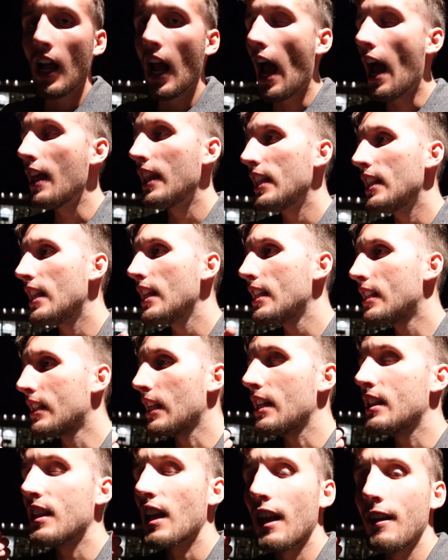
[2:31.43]
And this
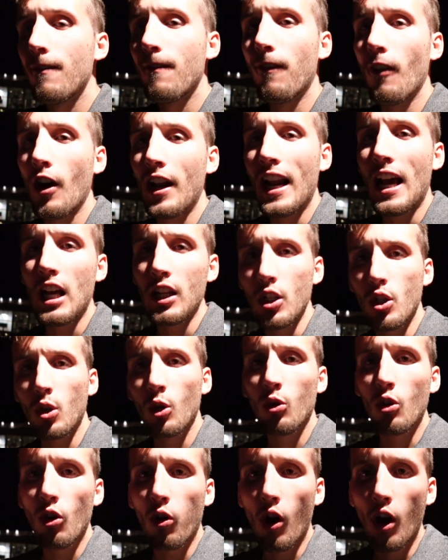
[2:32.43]
is a financial
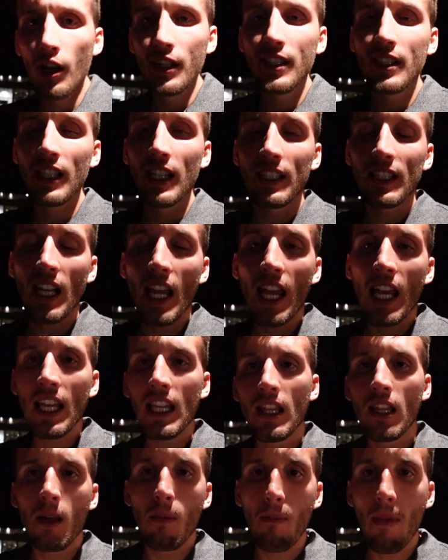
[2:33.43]
crisis
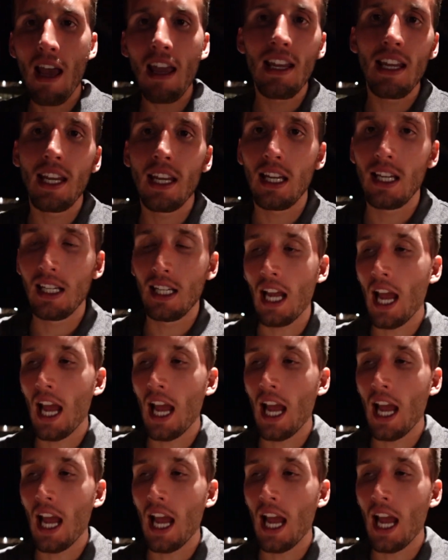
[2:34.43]
in the making,